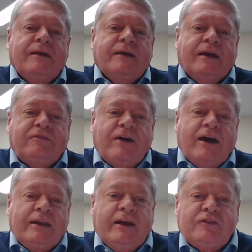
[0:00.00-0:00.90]
And
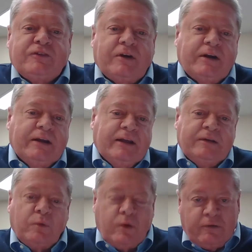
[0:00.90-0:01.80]
finally, Esther,
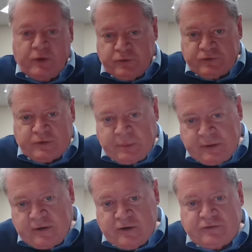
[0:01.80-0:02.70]
in one of those
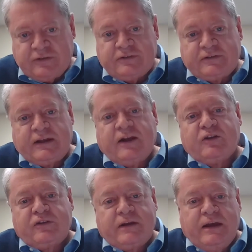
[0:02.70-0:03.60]
appearances,
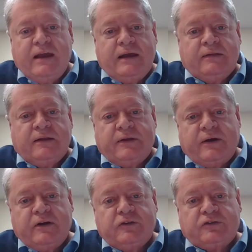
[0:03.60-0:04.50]
tells the king that
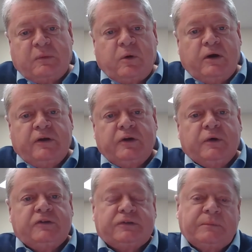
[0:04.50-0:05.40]
there is someone who
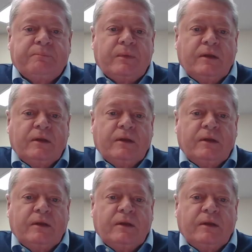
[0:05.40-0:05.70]
is